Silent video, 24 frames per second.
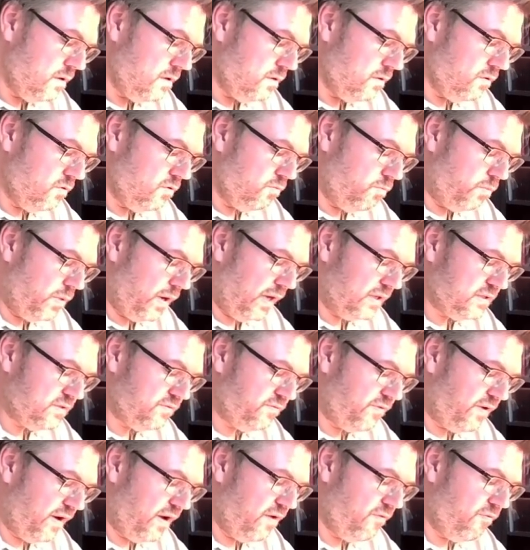to plus
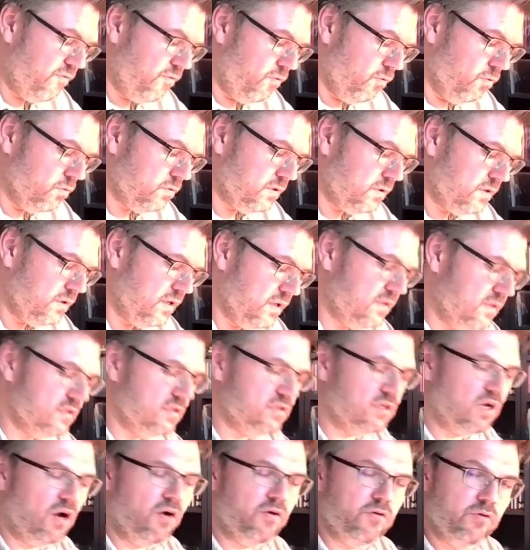5 volt. This
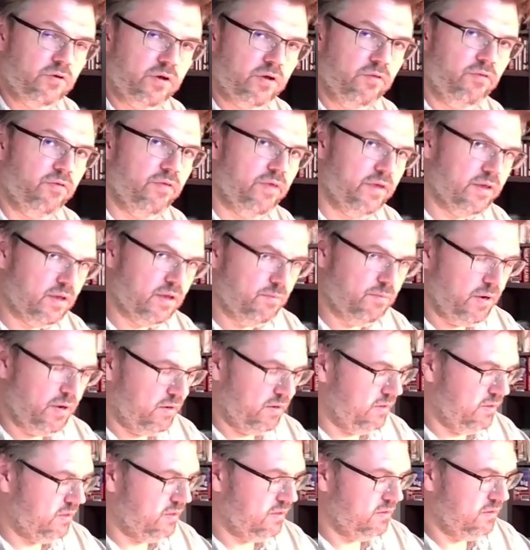is how you can think
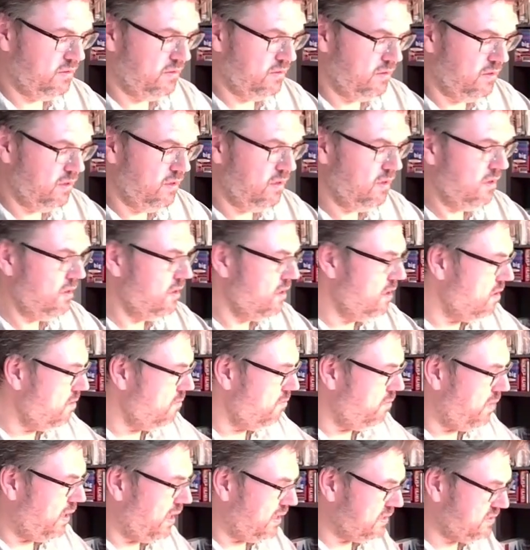about it.
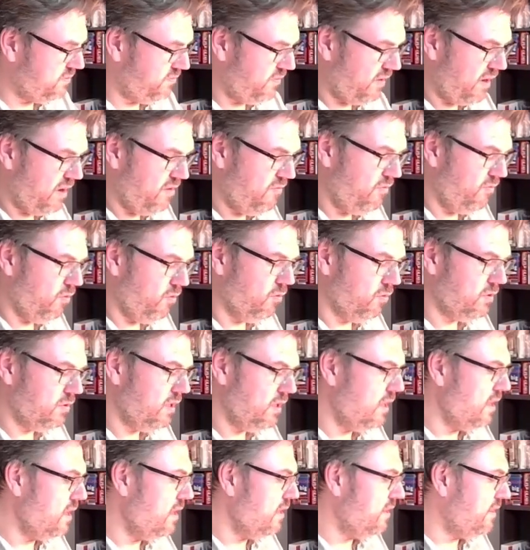5 volt.
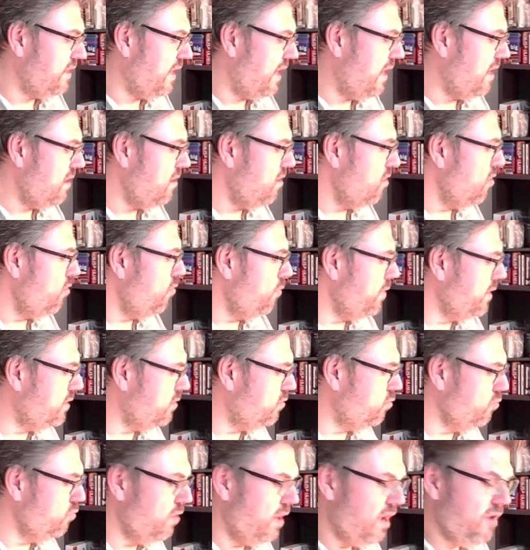Then we
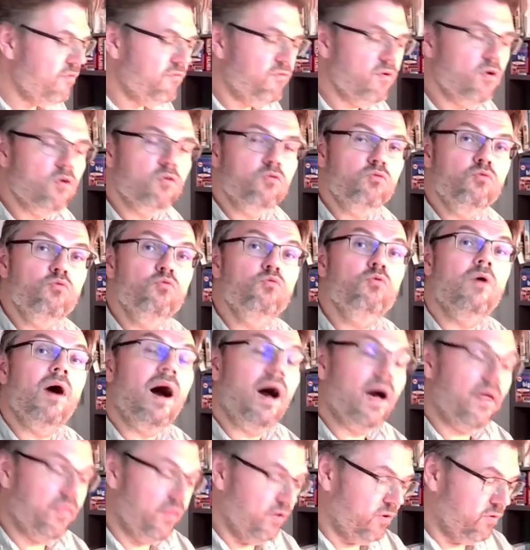do have two
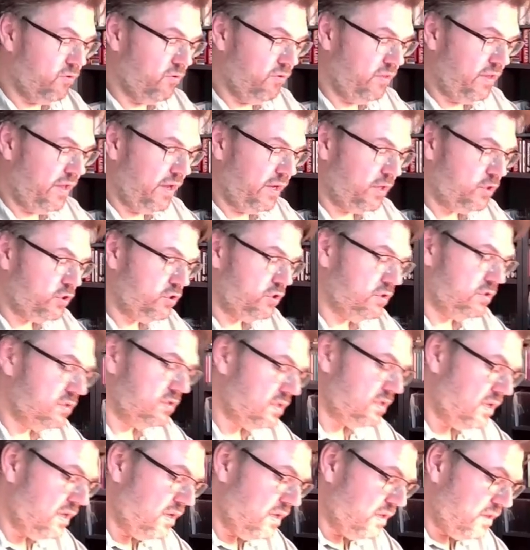other connections.
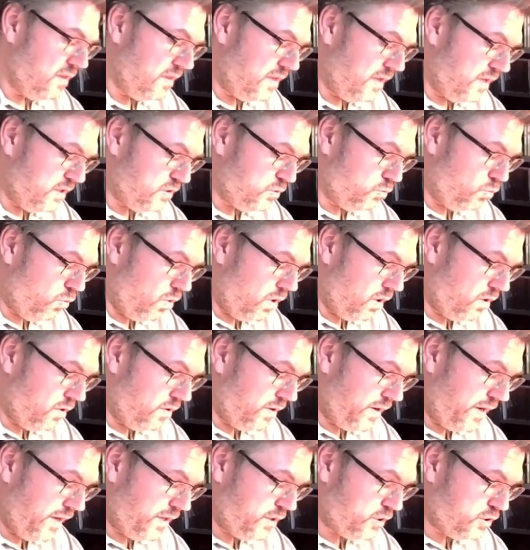There's one
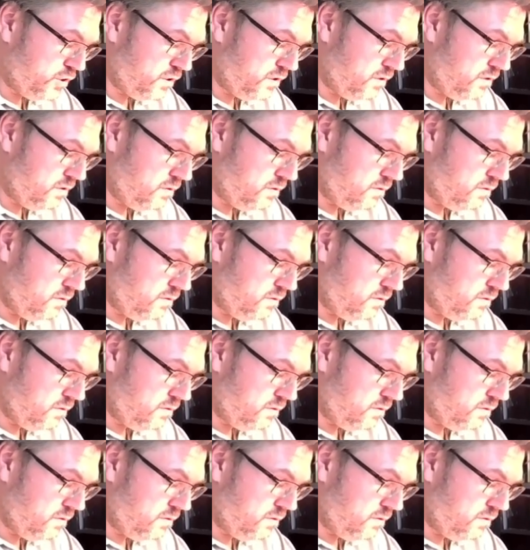connection